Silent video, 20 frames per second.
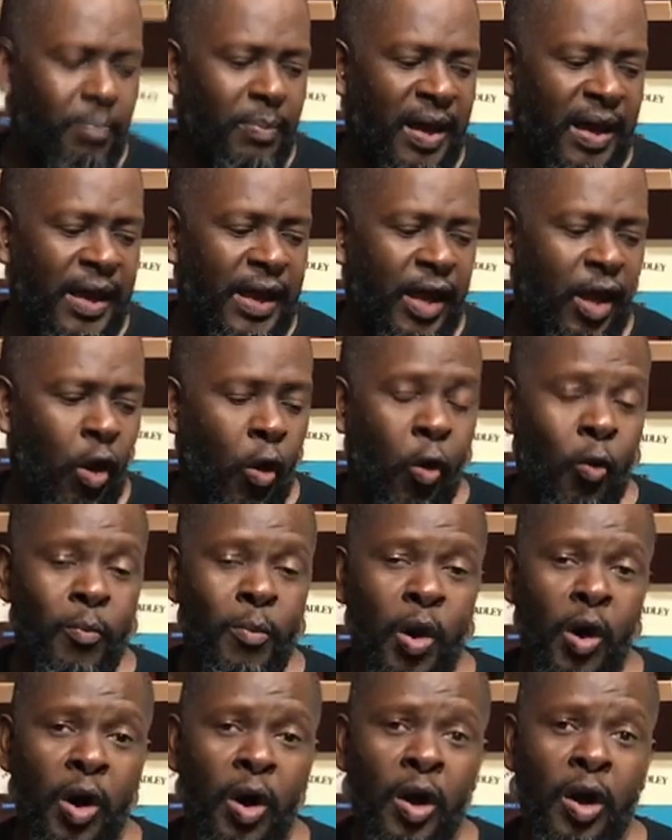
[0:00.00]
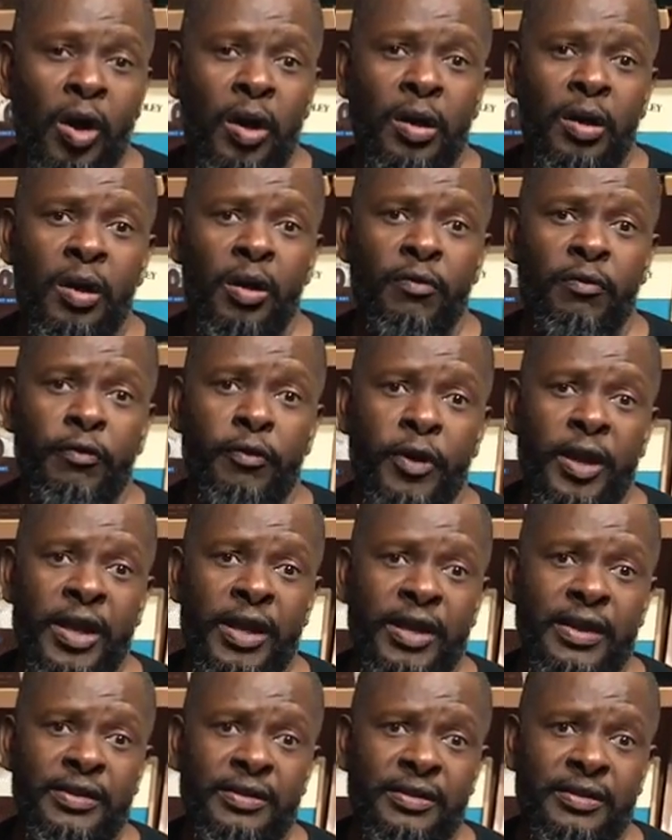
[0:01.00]
by Omar
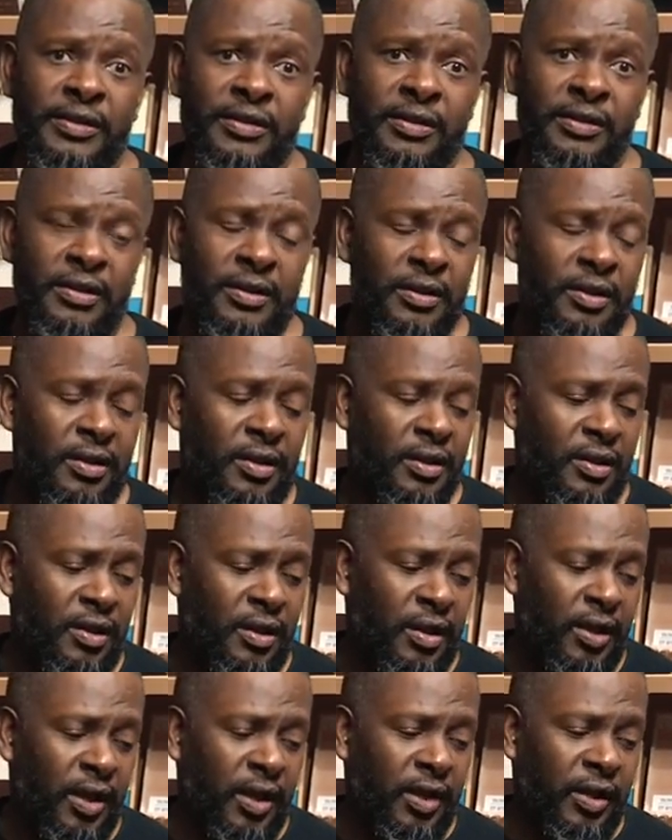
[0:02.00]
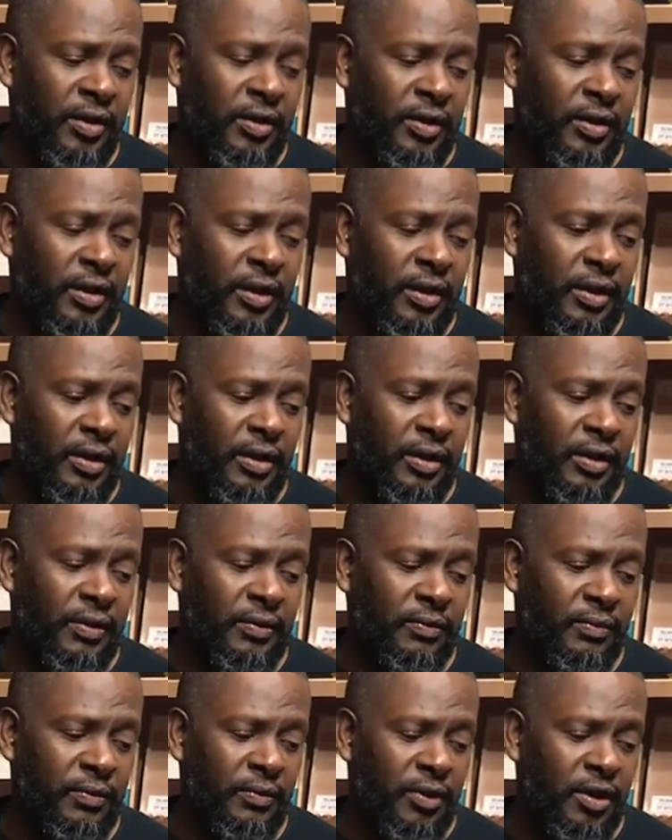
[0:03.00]
Freyes. And
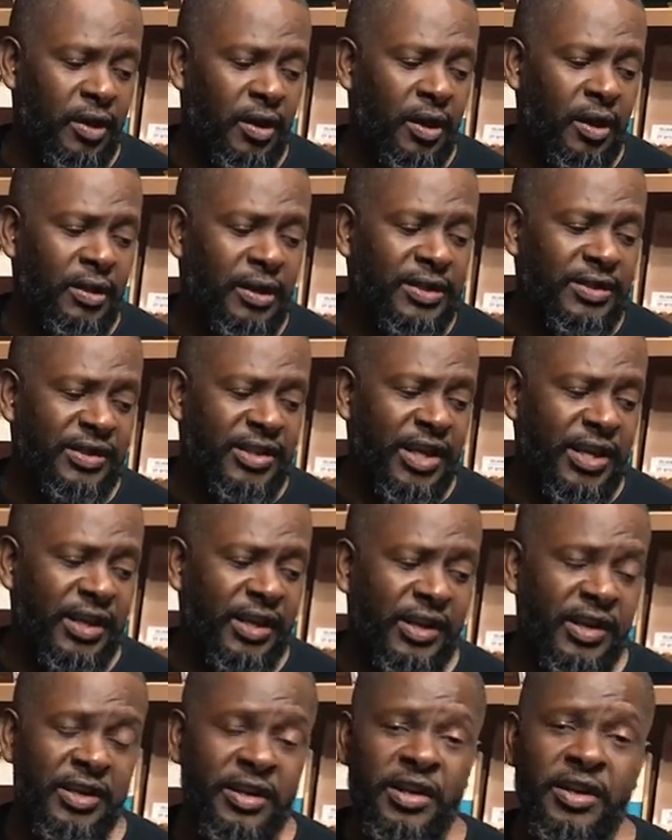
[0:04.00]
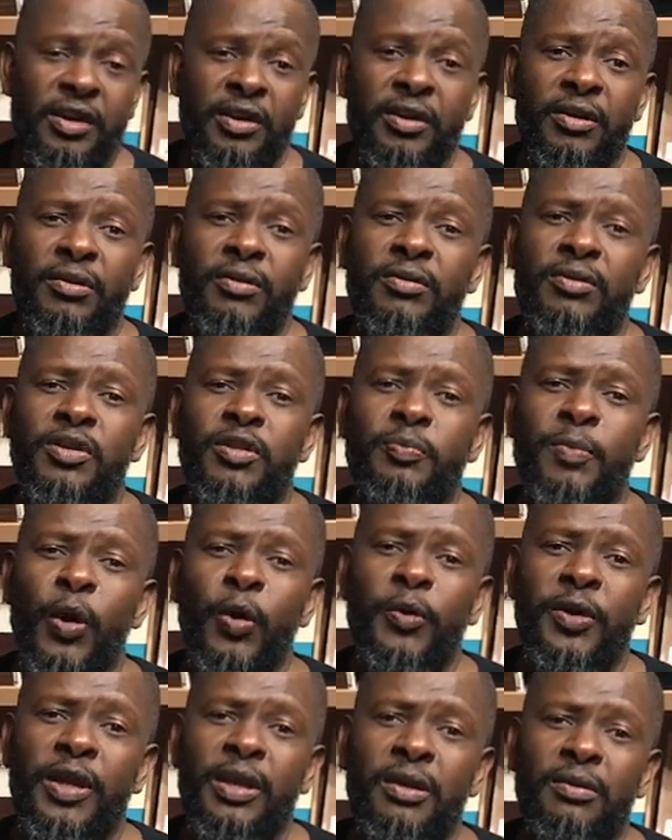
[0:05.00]
uh, let's take it in here,
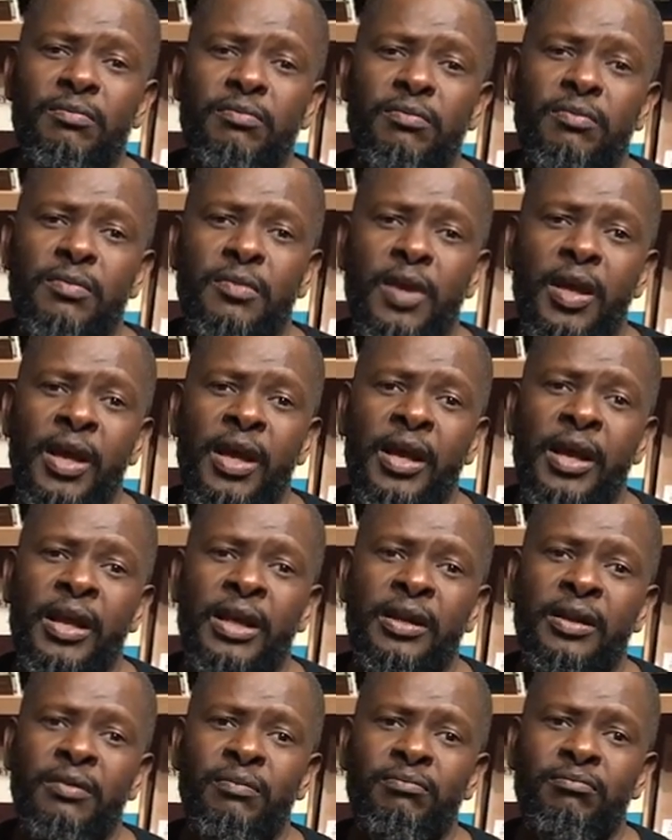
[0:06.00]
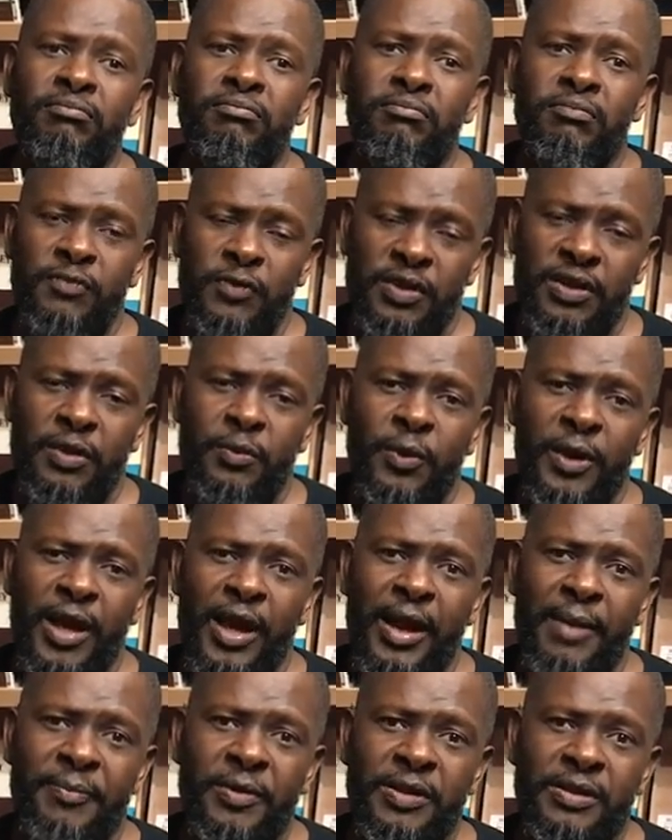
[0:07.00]
smoke it, and see what
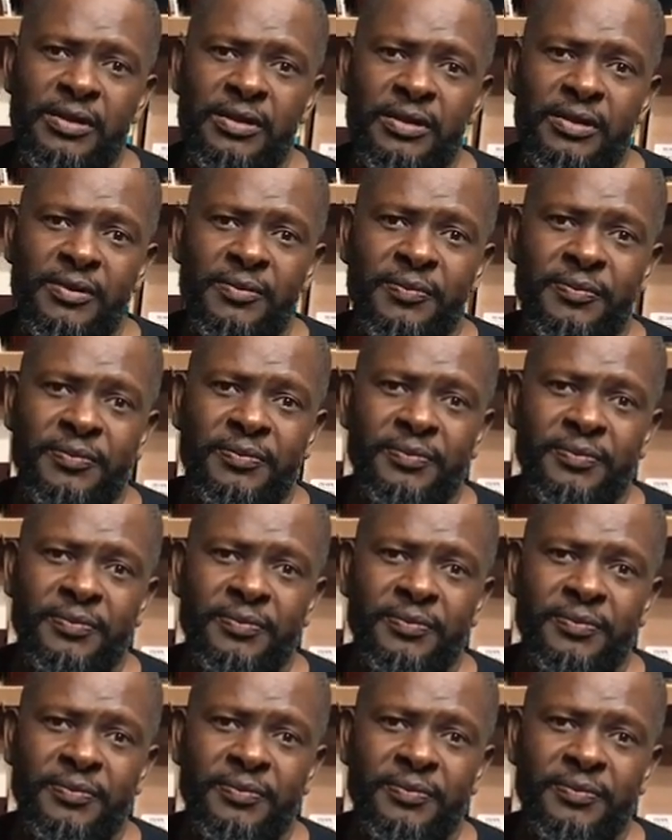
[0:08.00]
happens.